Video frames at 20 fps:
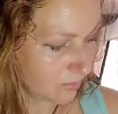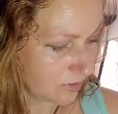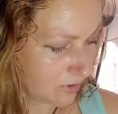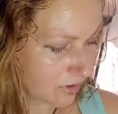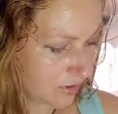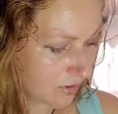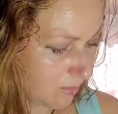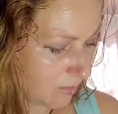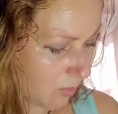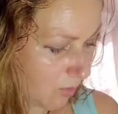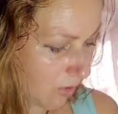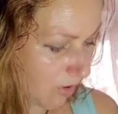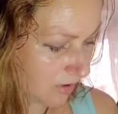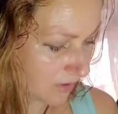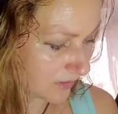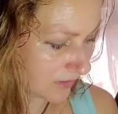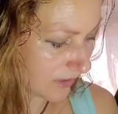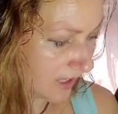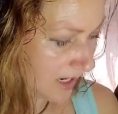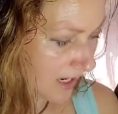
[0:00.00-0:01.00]
more
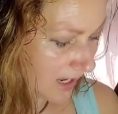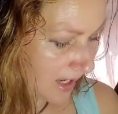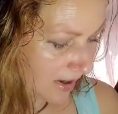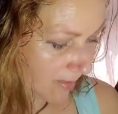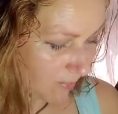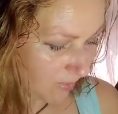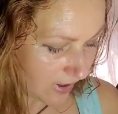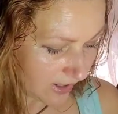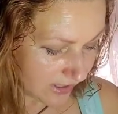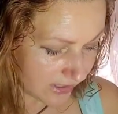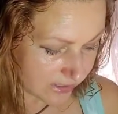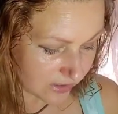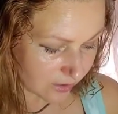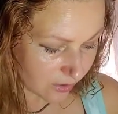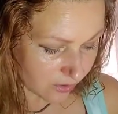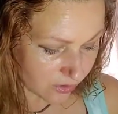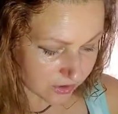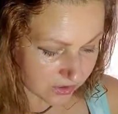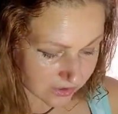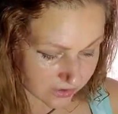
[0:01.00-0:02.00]
smaller. But it
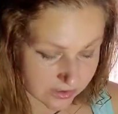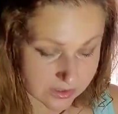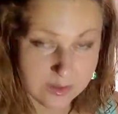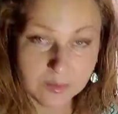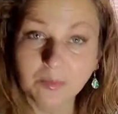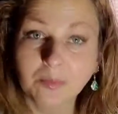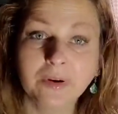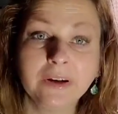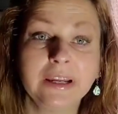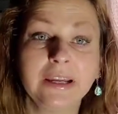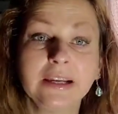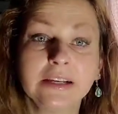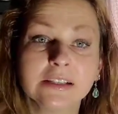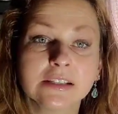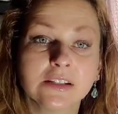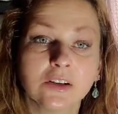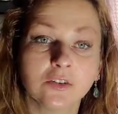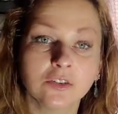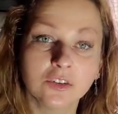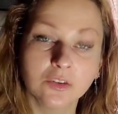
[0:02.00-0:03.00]
also
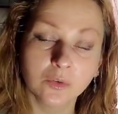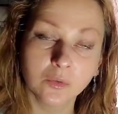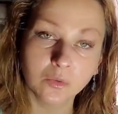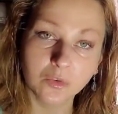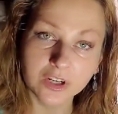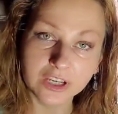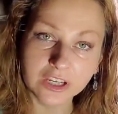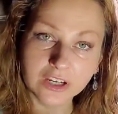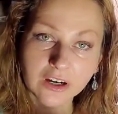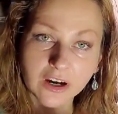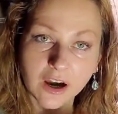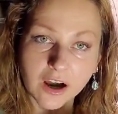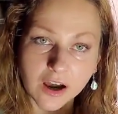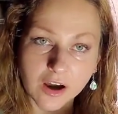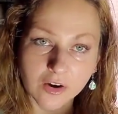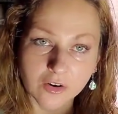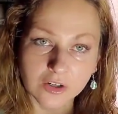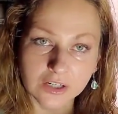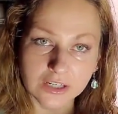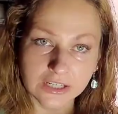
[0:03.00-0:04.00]
depends on the way
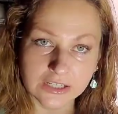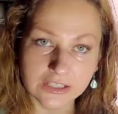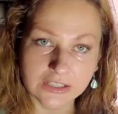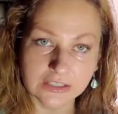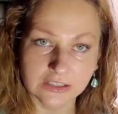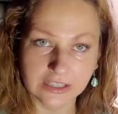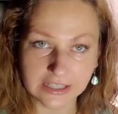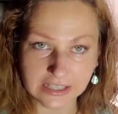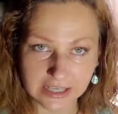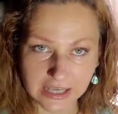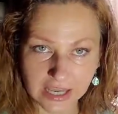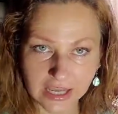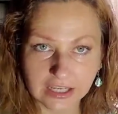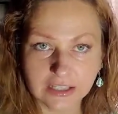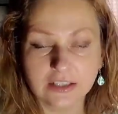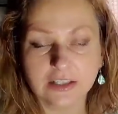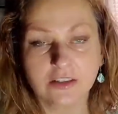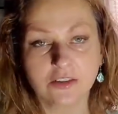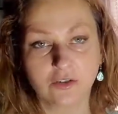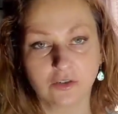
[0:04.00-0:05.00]
how it's
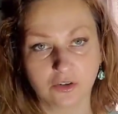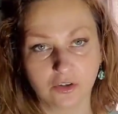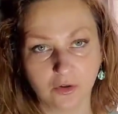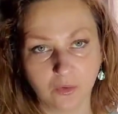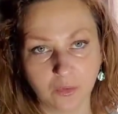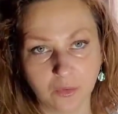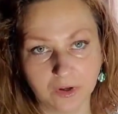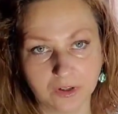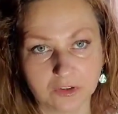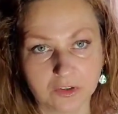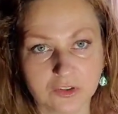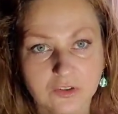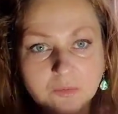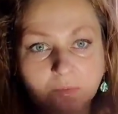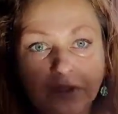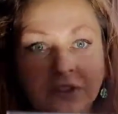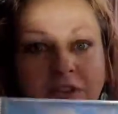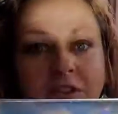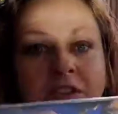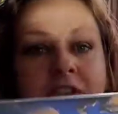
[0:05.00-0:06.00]
located on your picture,
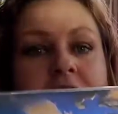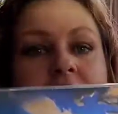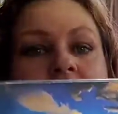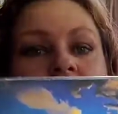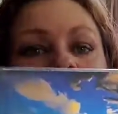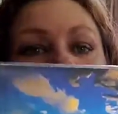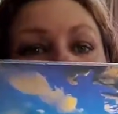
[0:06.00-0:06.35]
because